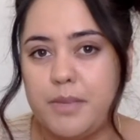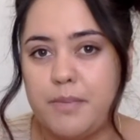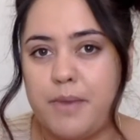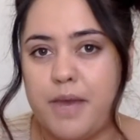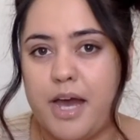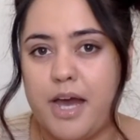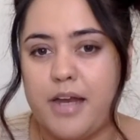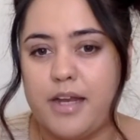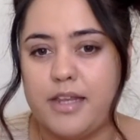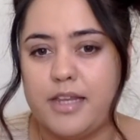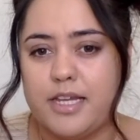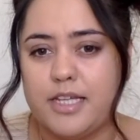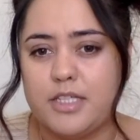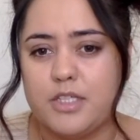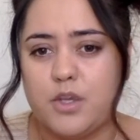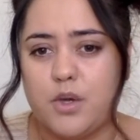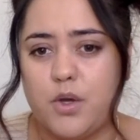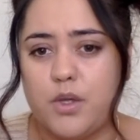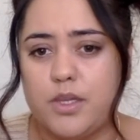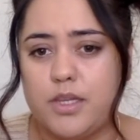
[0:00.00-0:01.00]
powder that's
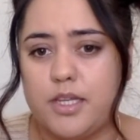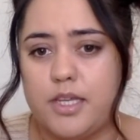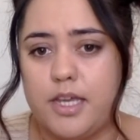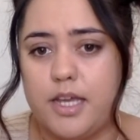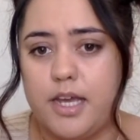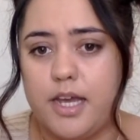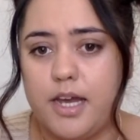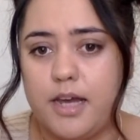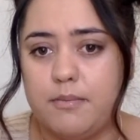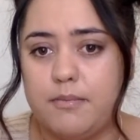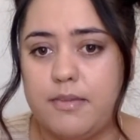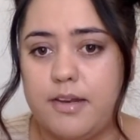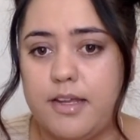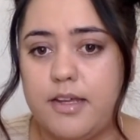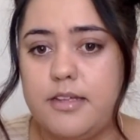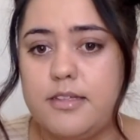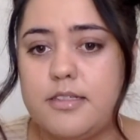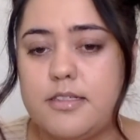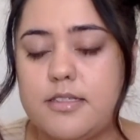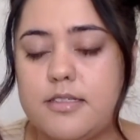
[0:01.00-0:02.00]
on the
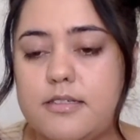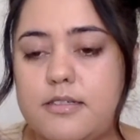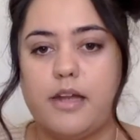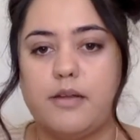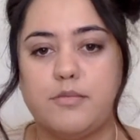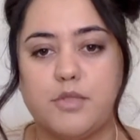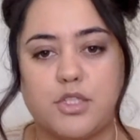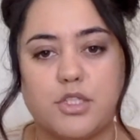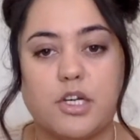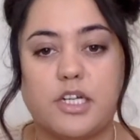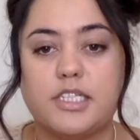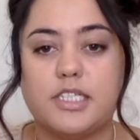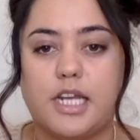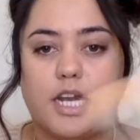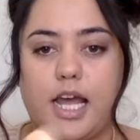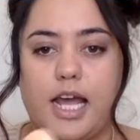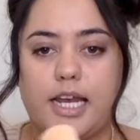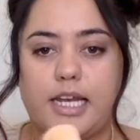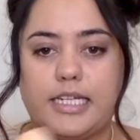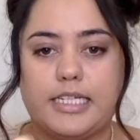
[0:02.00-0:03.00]
lid, and I'm just going to
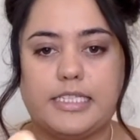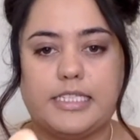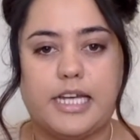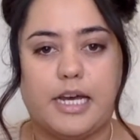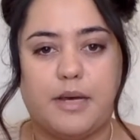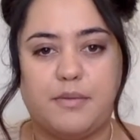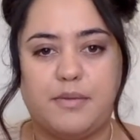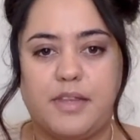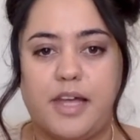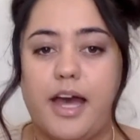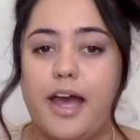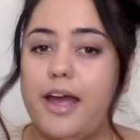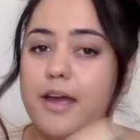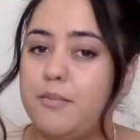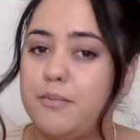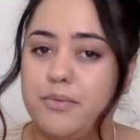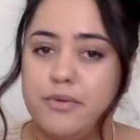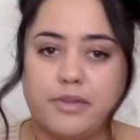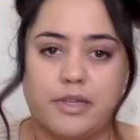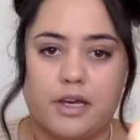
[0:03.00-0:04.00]
lightly dab that
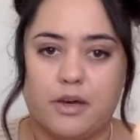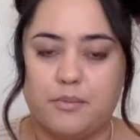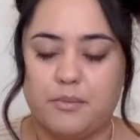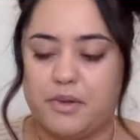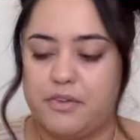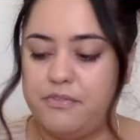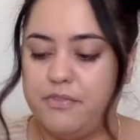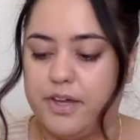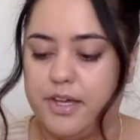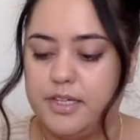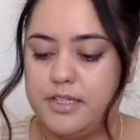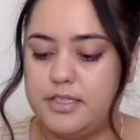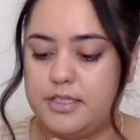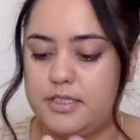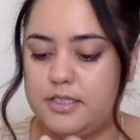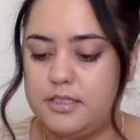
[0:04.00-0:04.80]
and put that on my face.